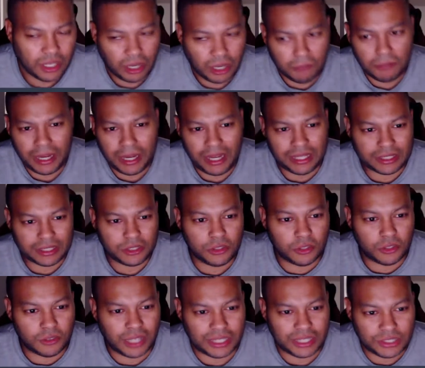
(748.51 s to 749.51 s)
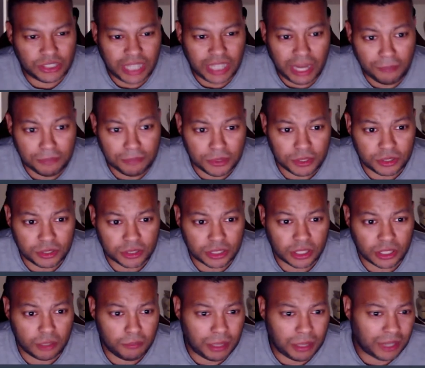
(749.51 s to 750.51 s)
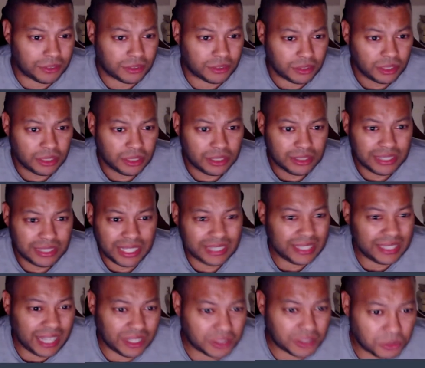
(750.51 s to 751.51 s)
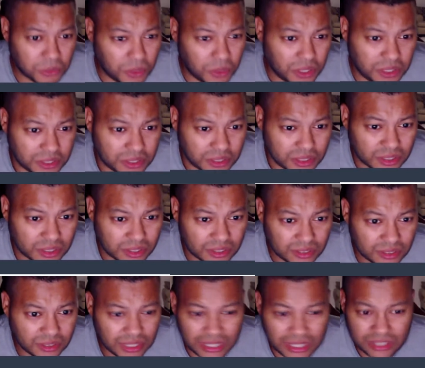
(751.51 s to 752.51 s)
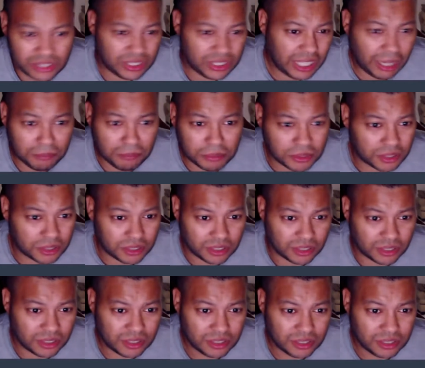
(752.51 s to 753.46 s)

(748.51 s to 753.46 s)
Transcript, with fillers: I'm going to ask you to write chapters that are about 10,000 words each chapter,